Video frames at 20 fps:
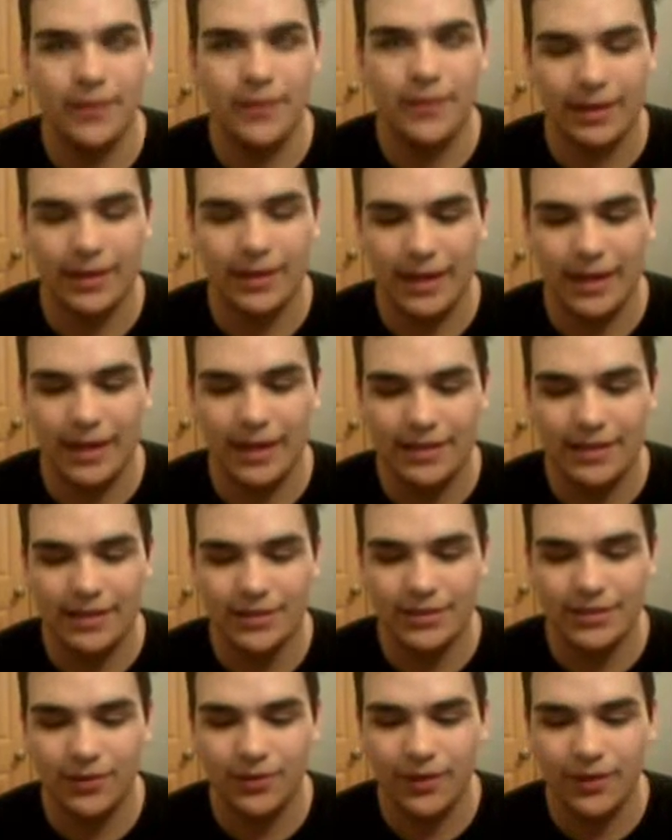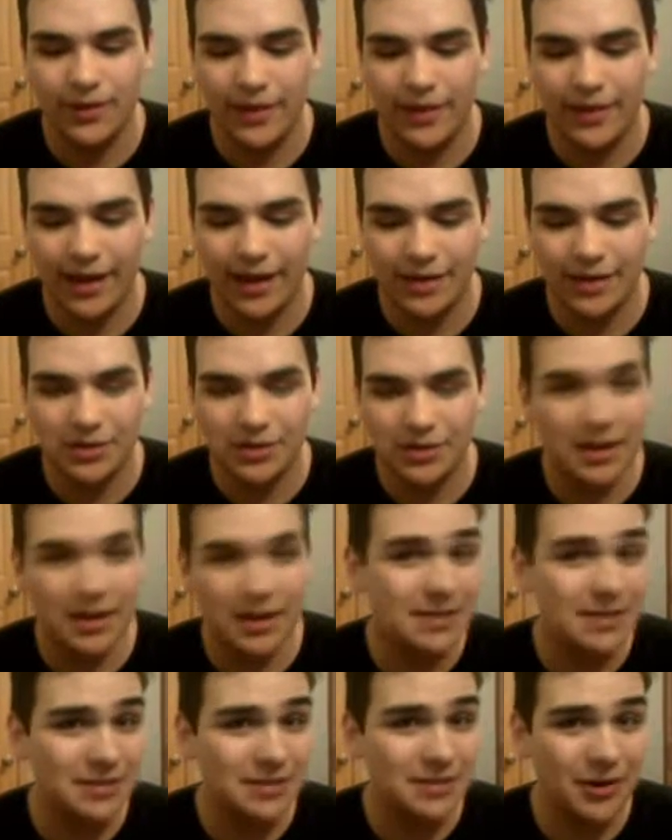So anyway, yeah, so, and then I actually
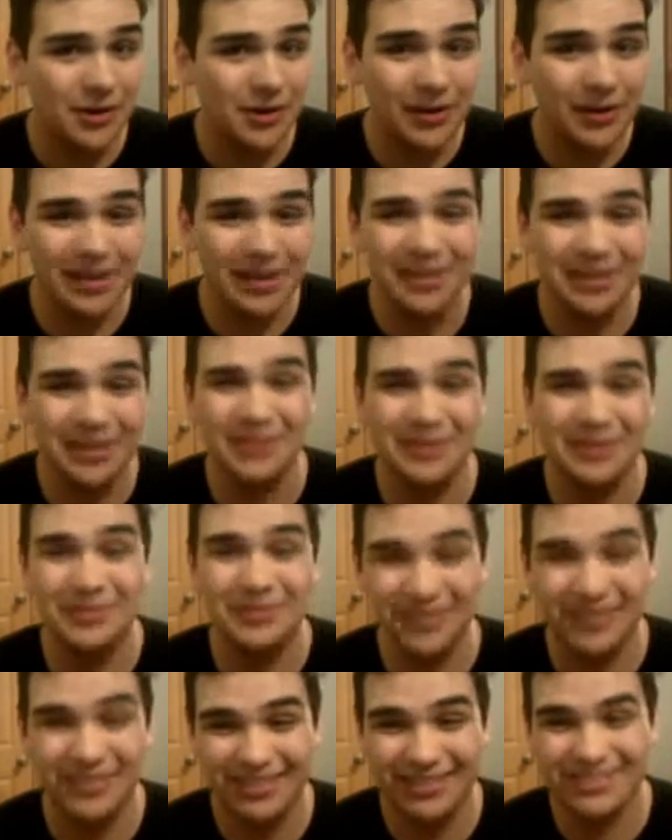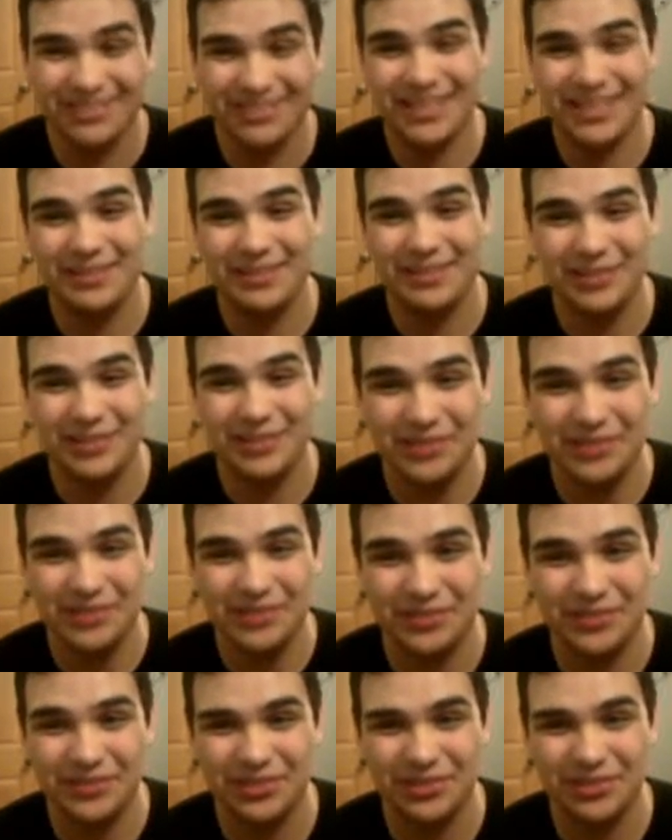got to know him, and he was, like, my
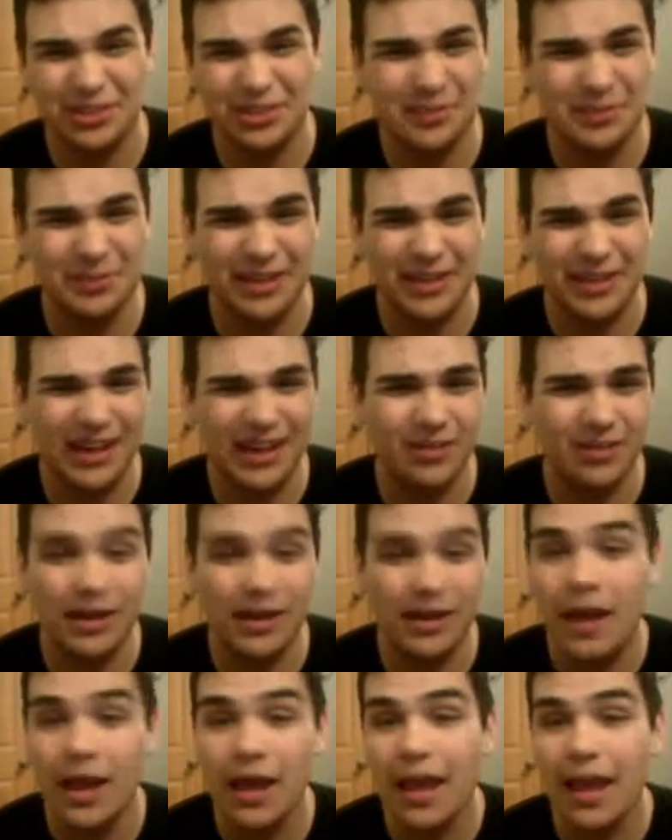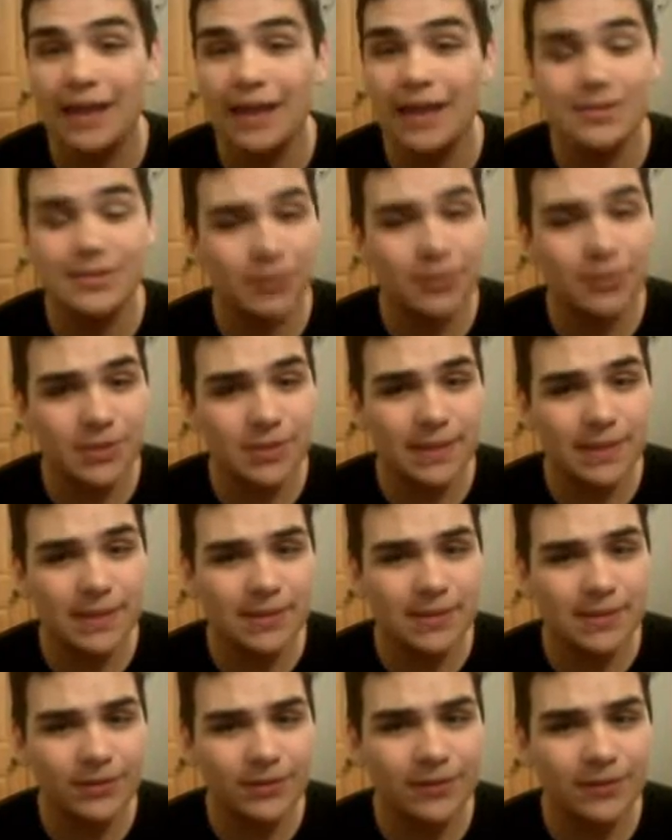friend for a little bit. He's so close
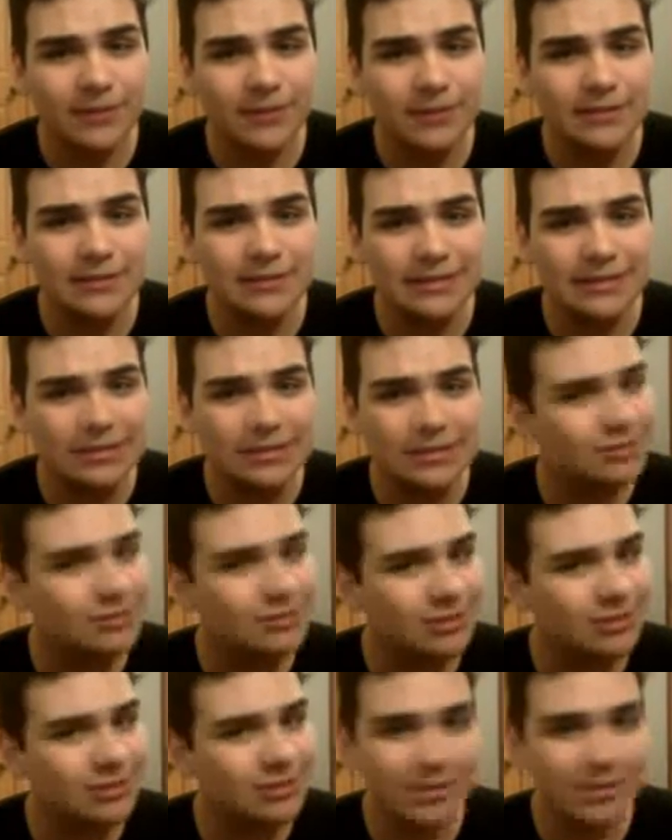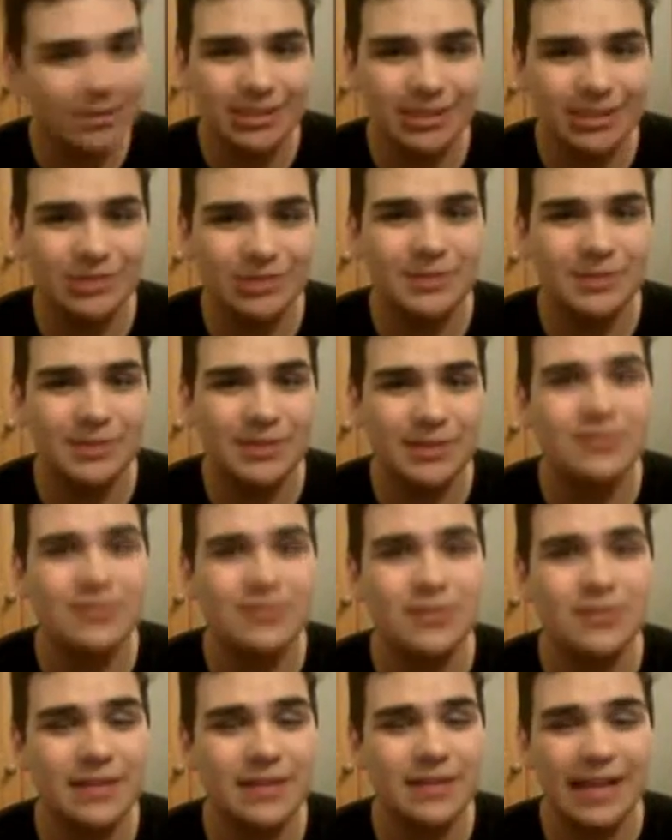to my school, don't really talk to him, but he's
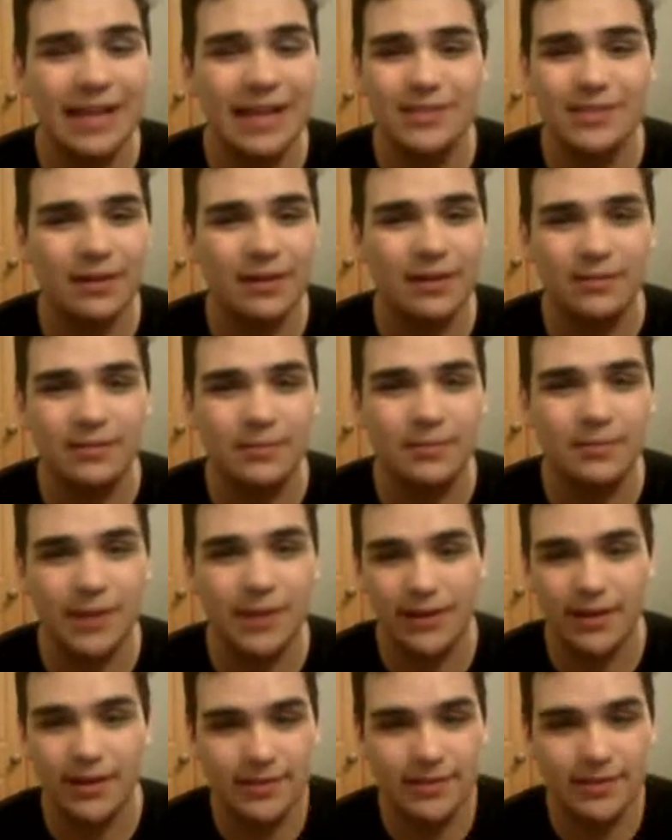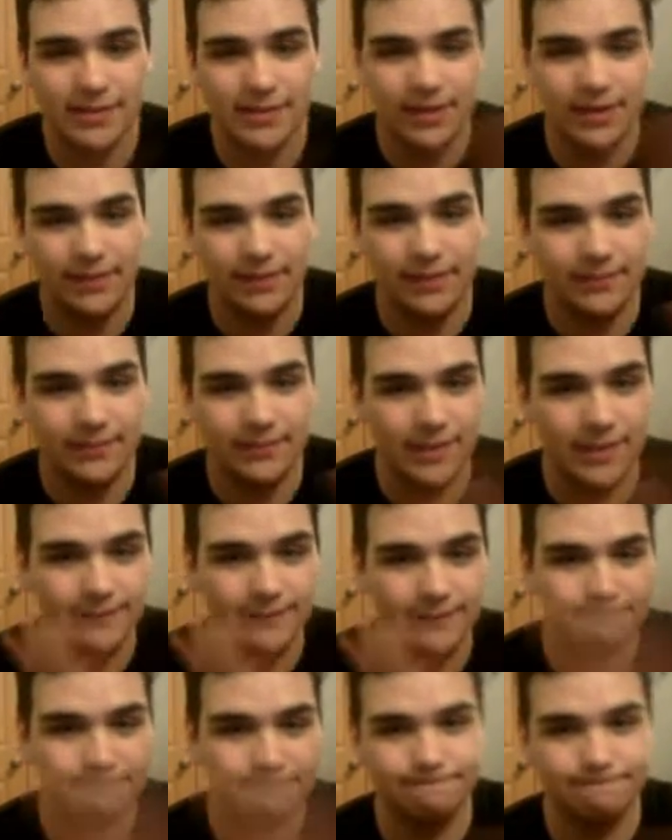so, yeah, so I'm not gonna say his name,
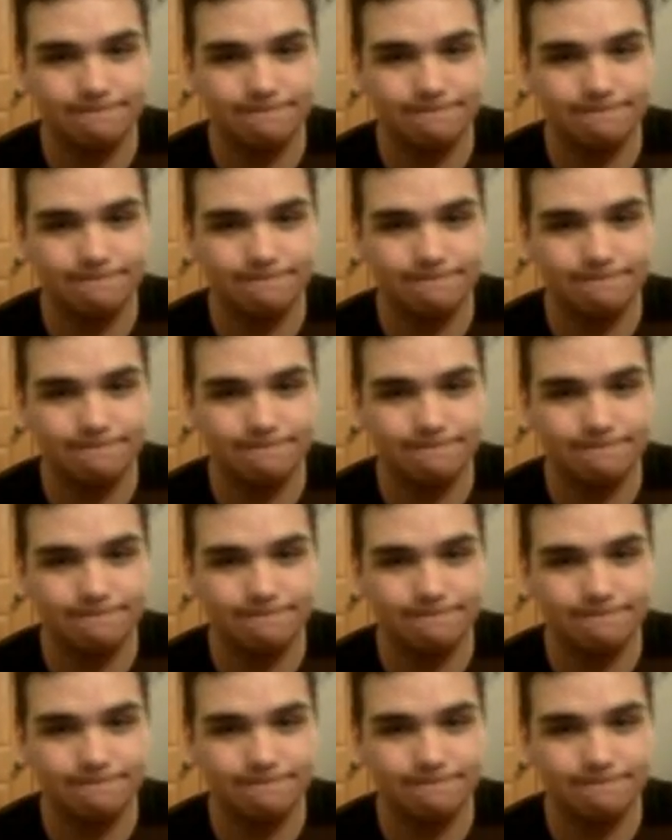